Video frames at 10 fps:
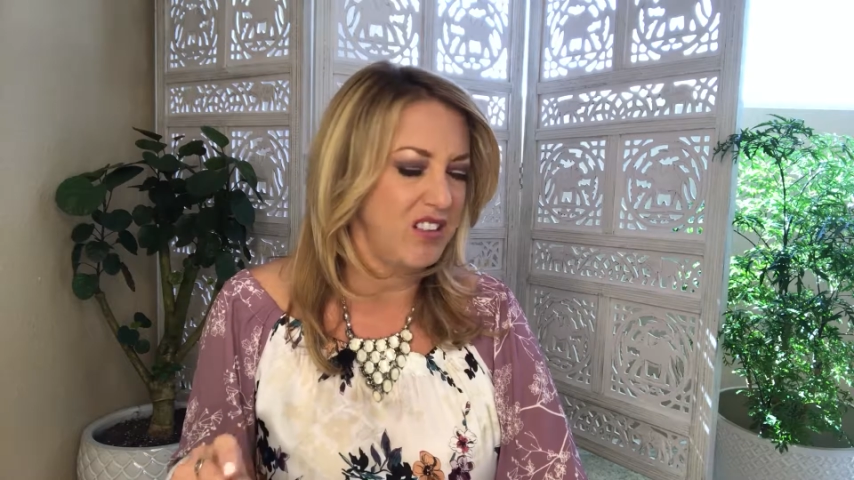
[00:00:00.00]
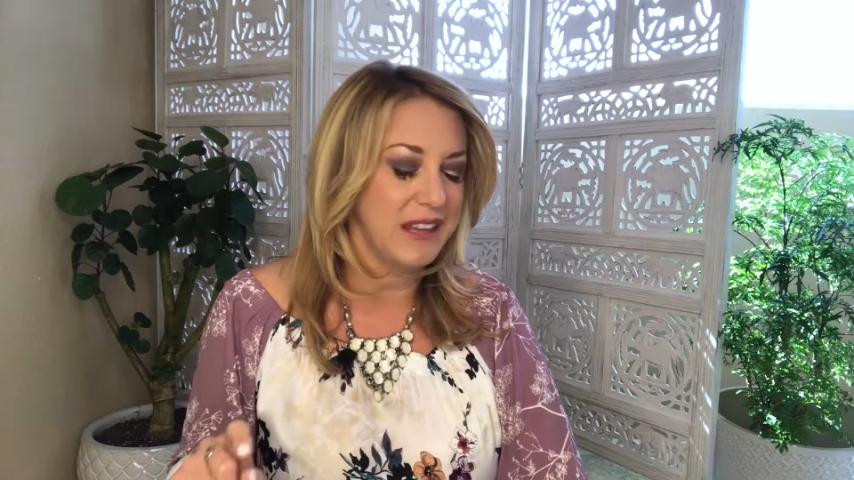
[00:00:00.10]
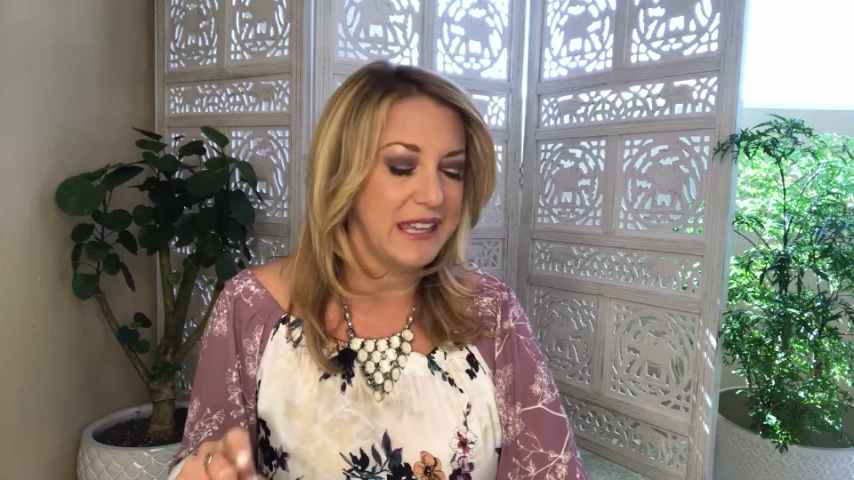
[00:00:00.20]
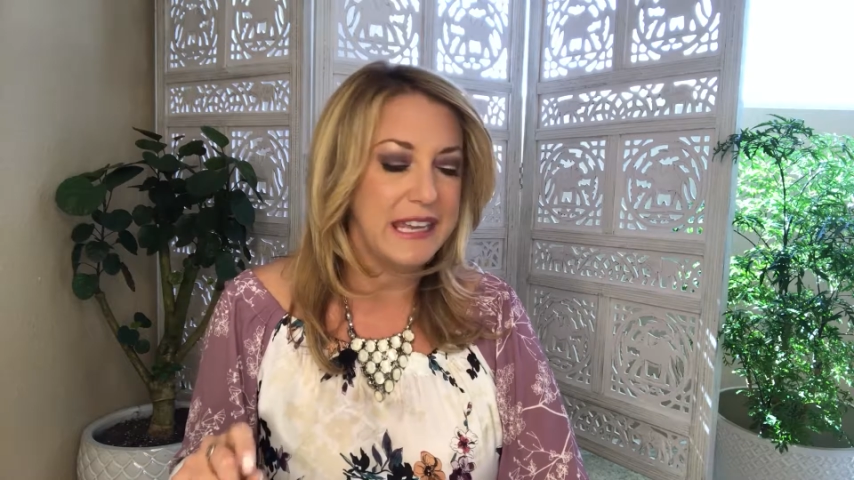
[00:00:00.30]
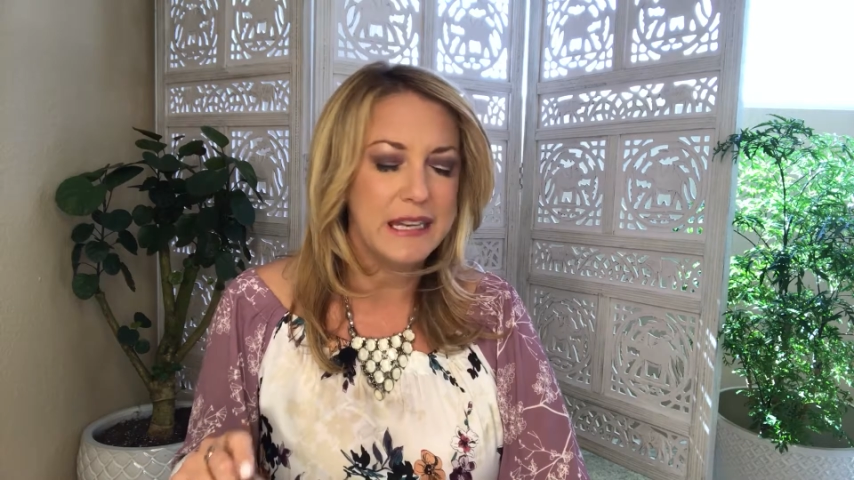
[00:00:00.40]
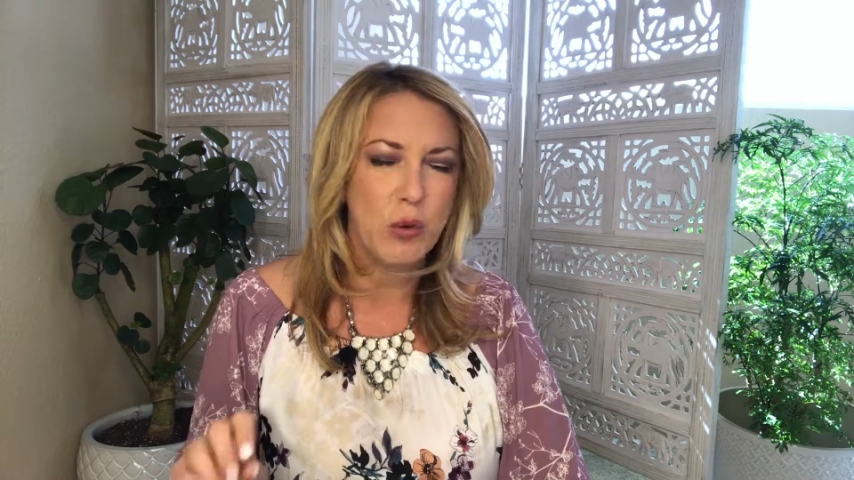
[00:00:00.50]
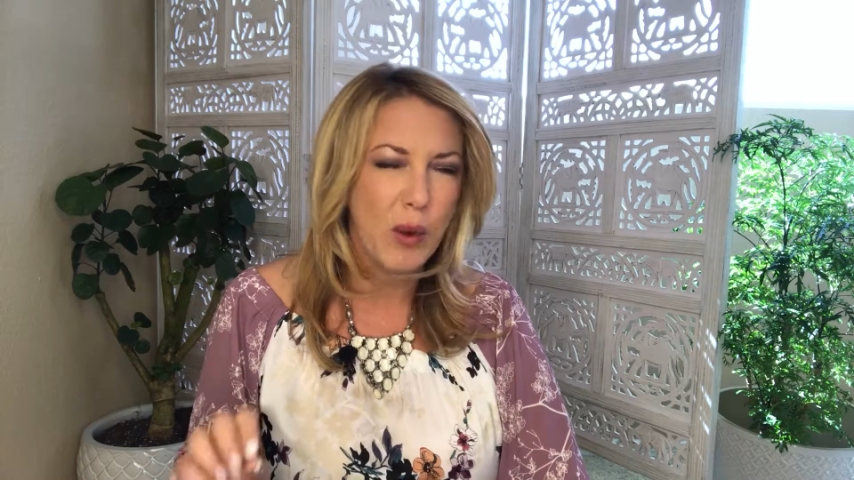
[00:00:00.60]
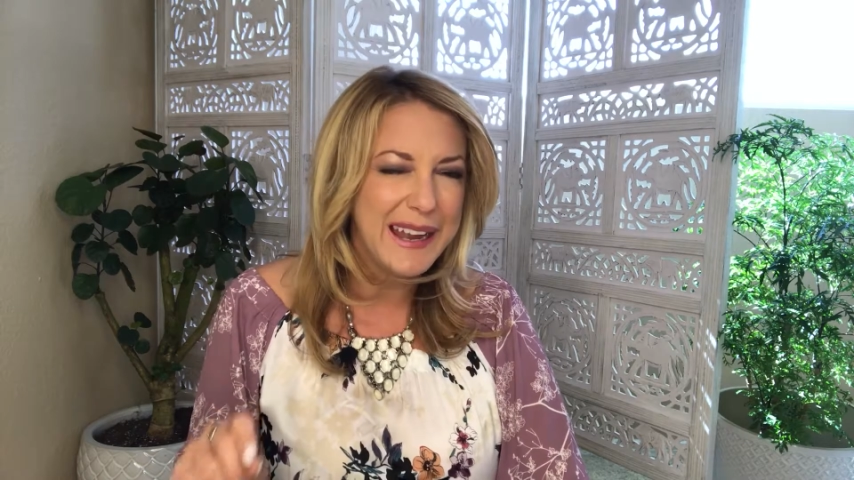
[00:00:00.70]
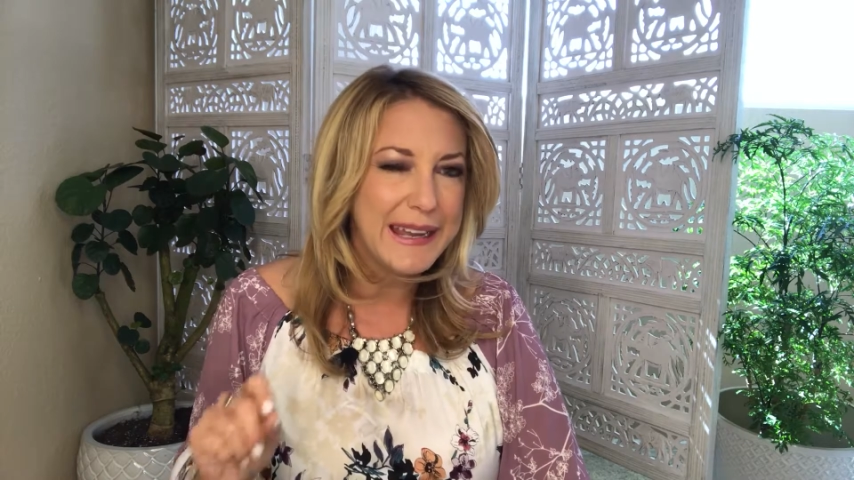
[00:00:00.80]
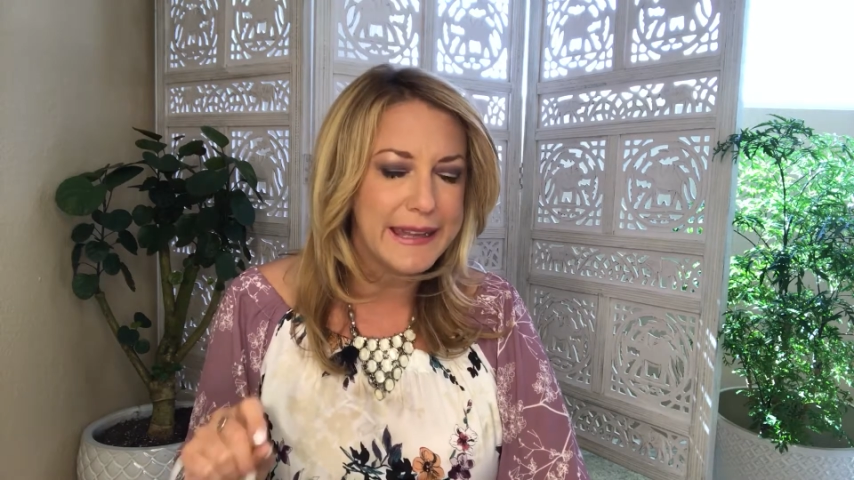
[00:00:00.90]
oh, I can't
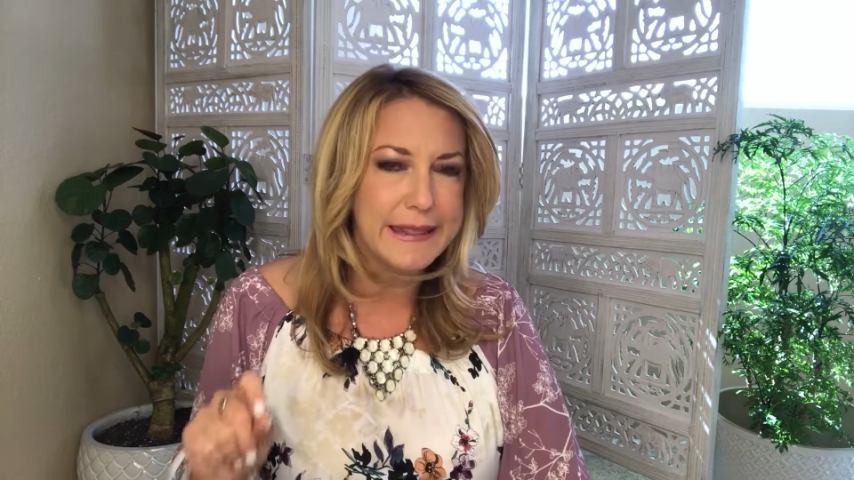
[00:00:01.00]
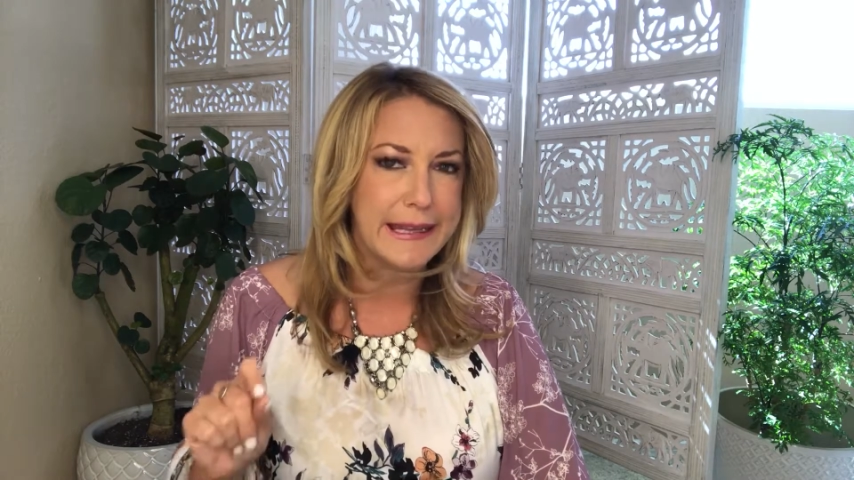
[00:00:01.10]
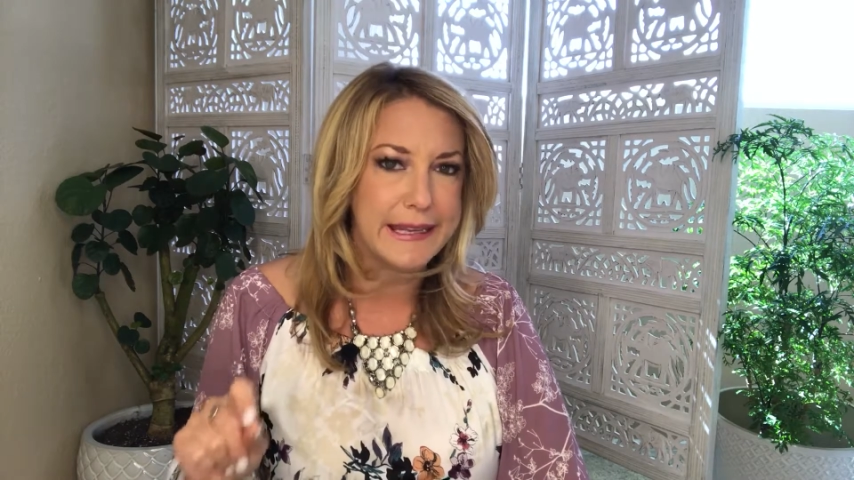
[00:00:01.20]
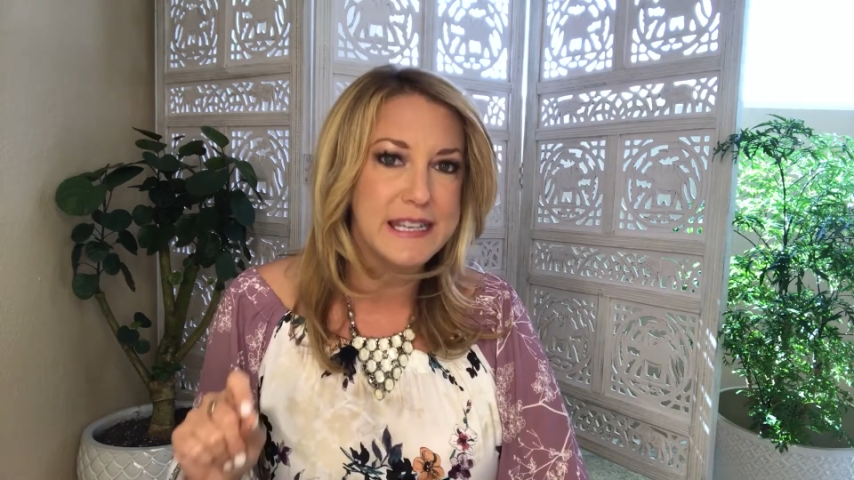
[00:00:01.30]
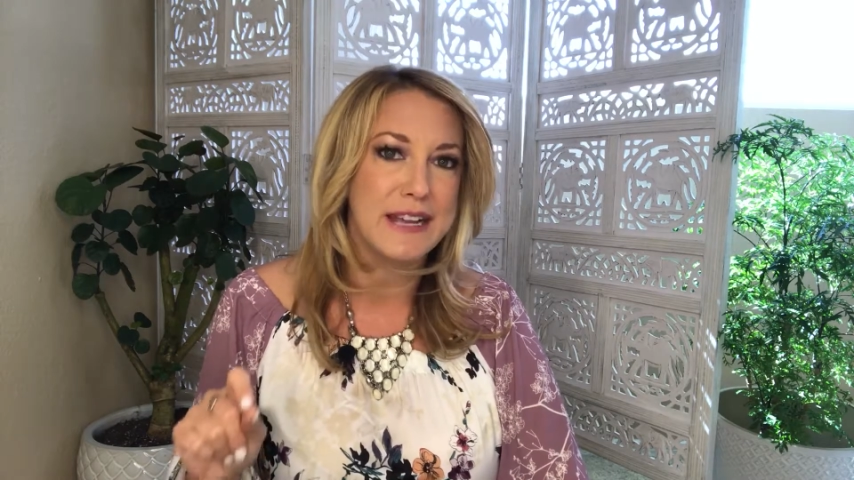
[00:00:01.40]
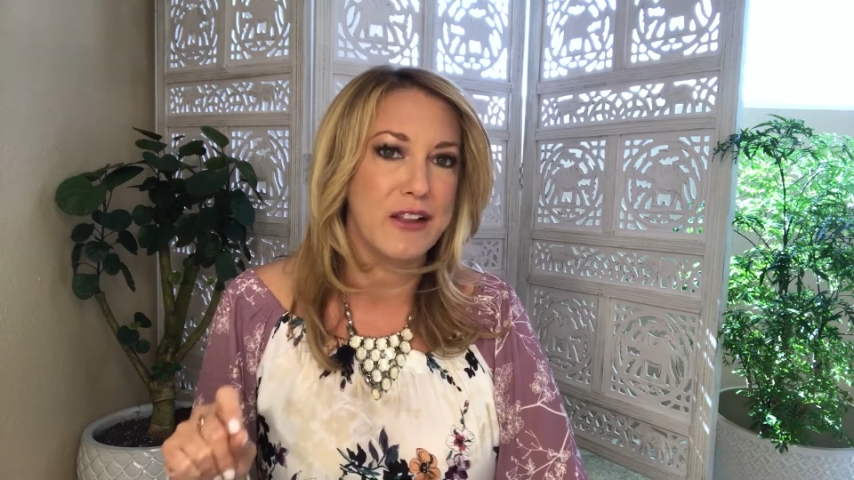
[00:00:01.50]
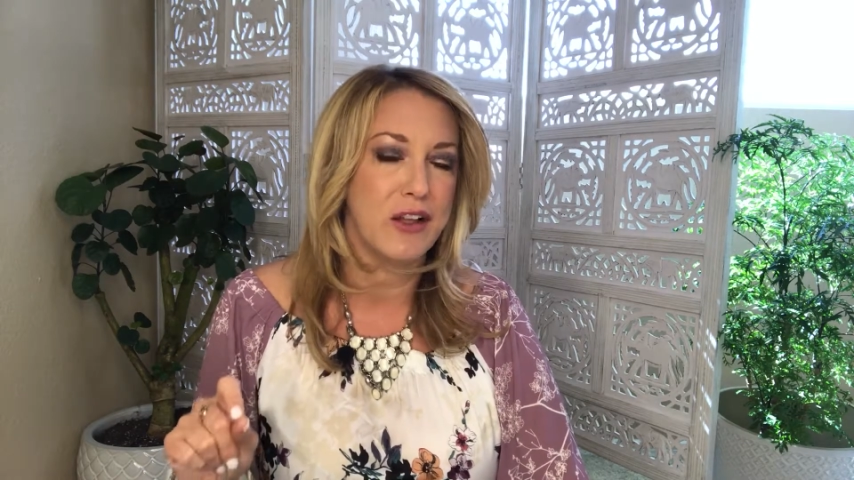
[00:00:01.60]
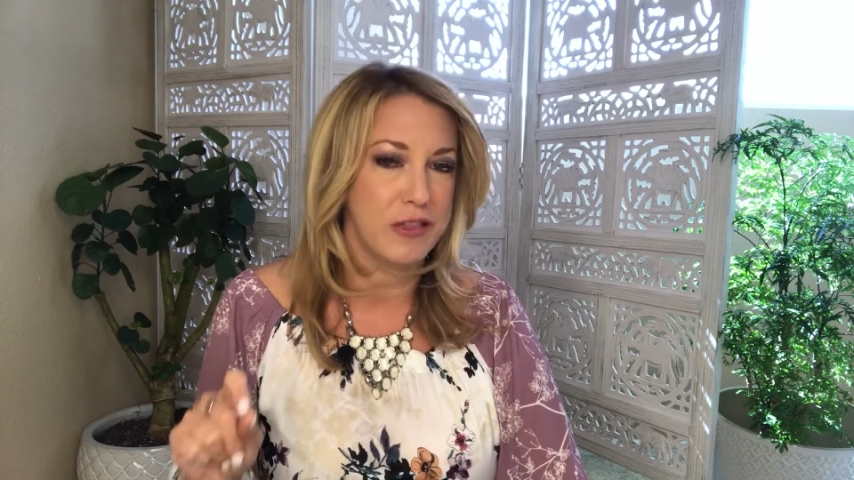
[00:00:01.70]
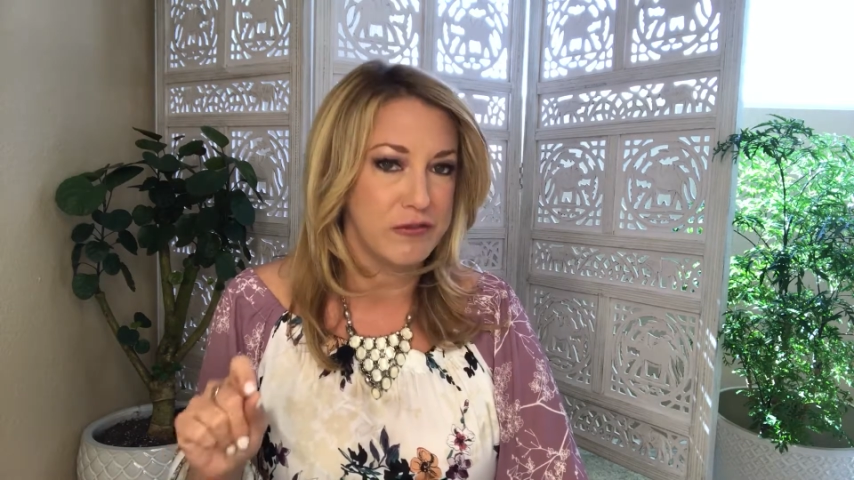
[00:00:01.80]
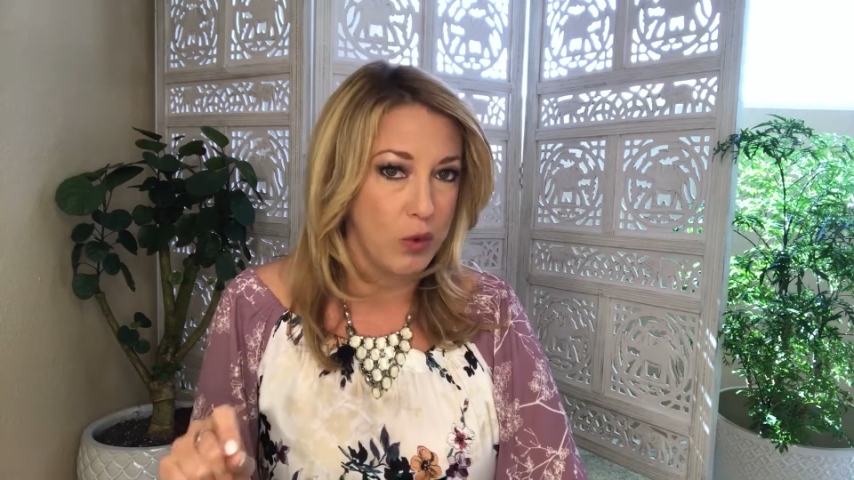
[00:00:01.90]
quite get the inhale
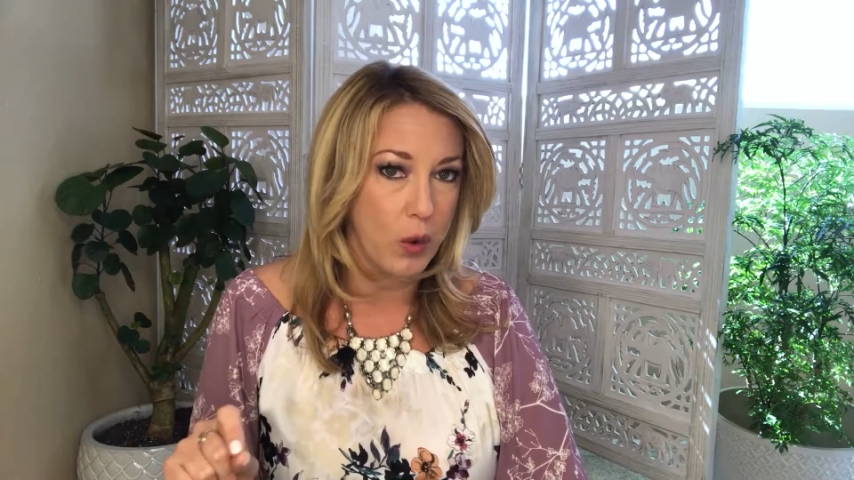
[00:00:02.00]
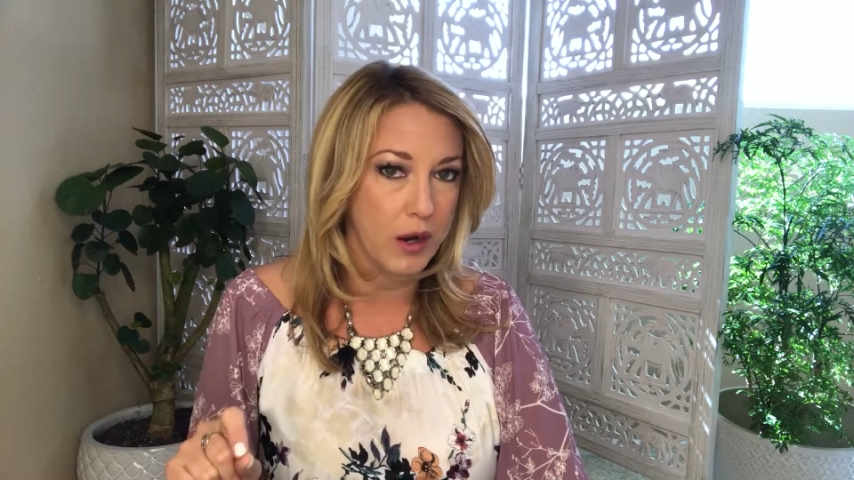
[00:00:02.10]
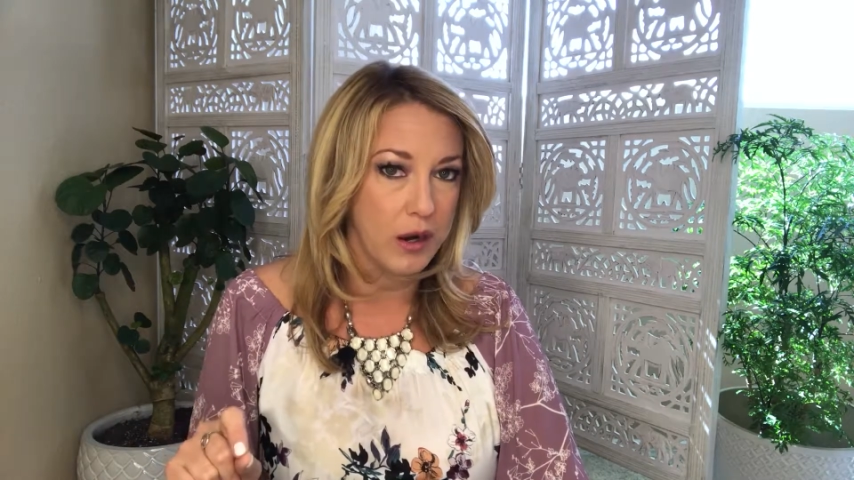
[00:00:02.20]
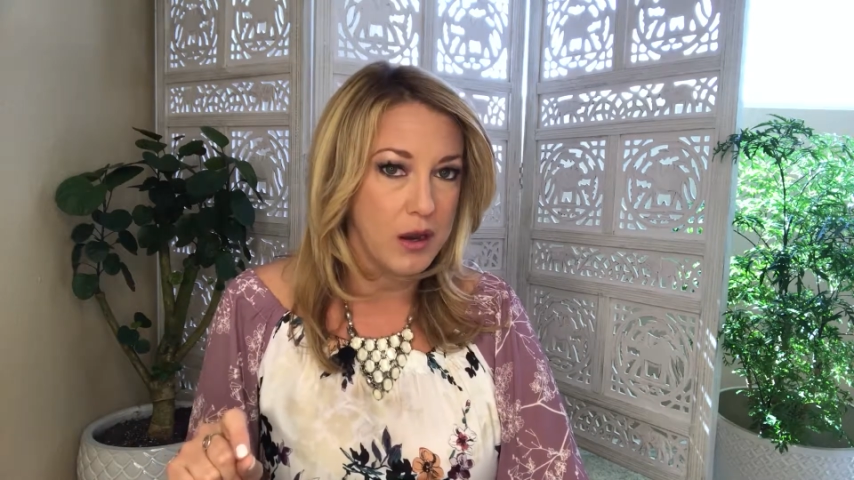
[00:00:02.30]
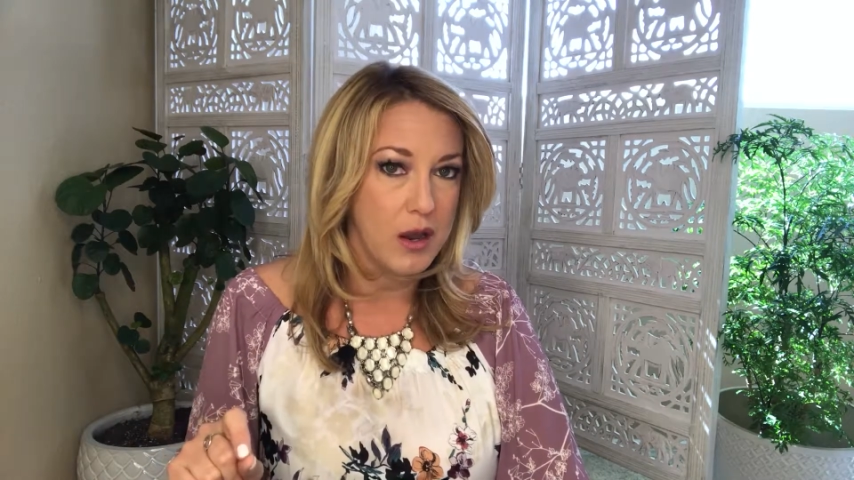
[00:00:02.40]
on the 4,